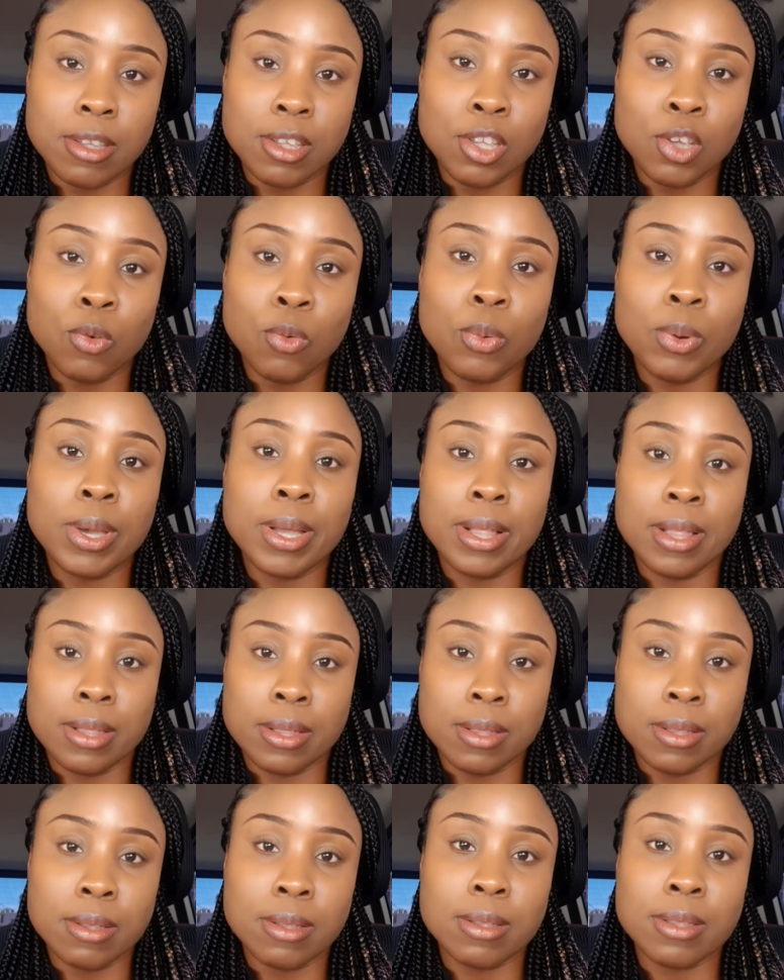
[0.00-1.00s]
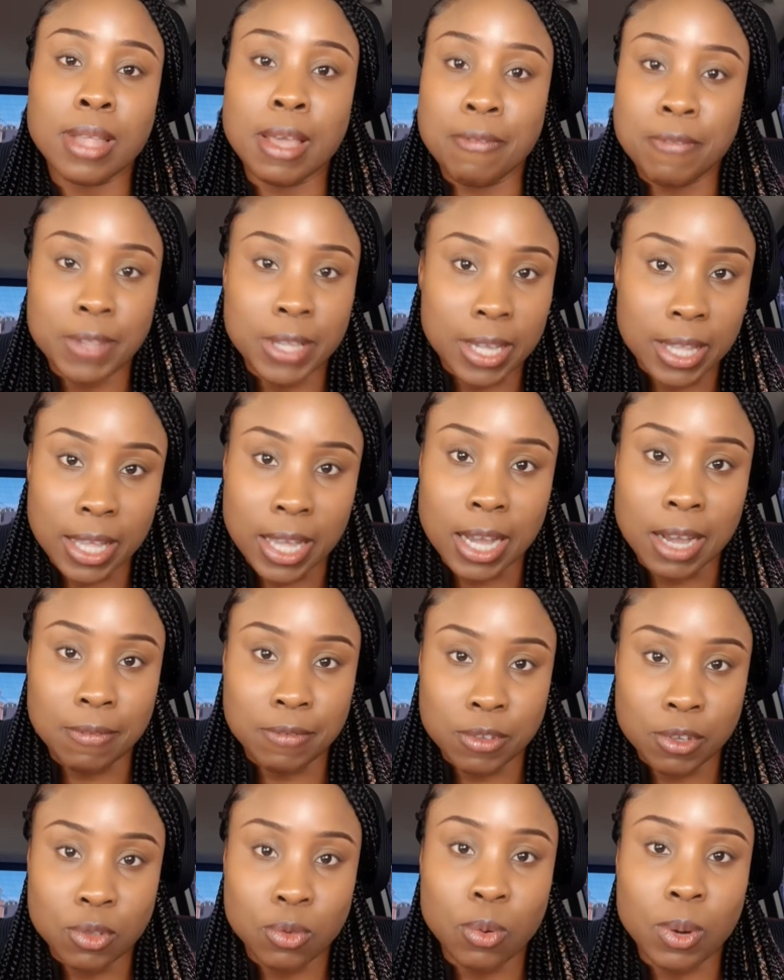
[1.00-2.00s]
you will definitely have
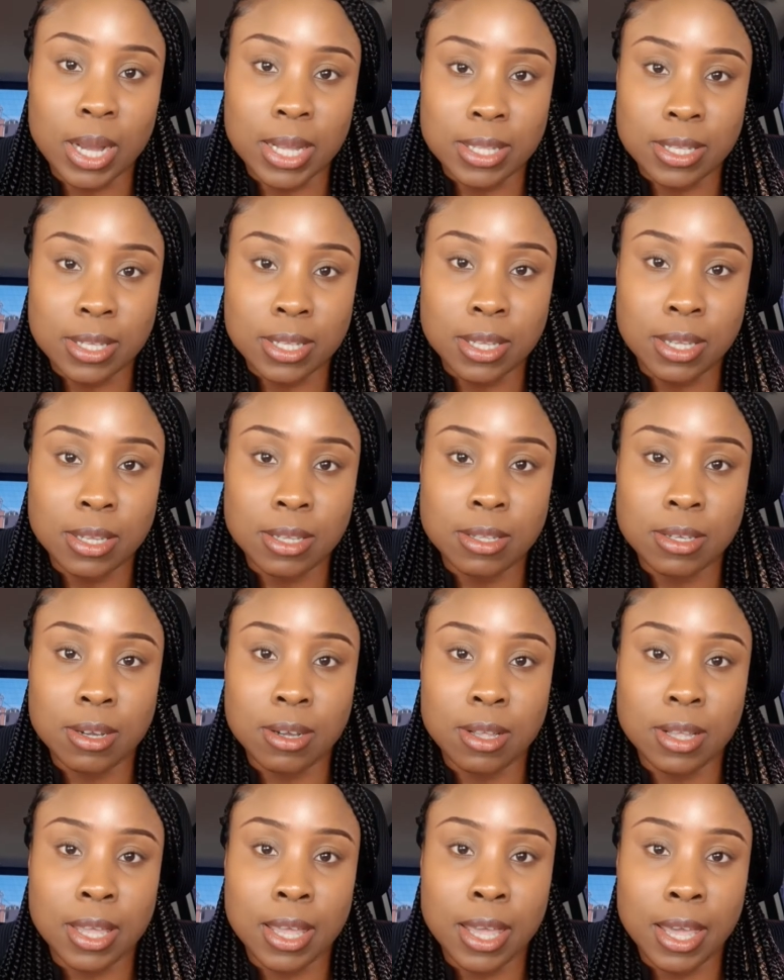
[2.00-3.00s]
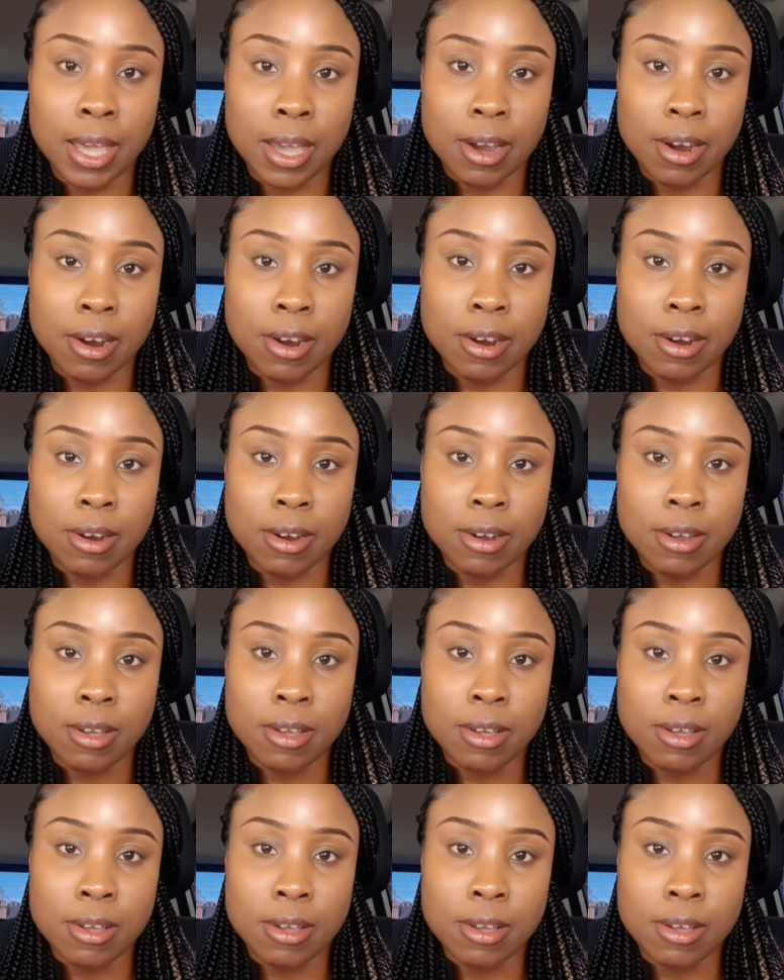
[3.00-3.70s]
to do antenatal care.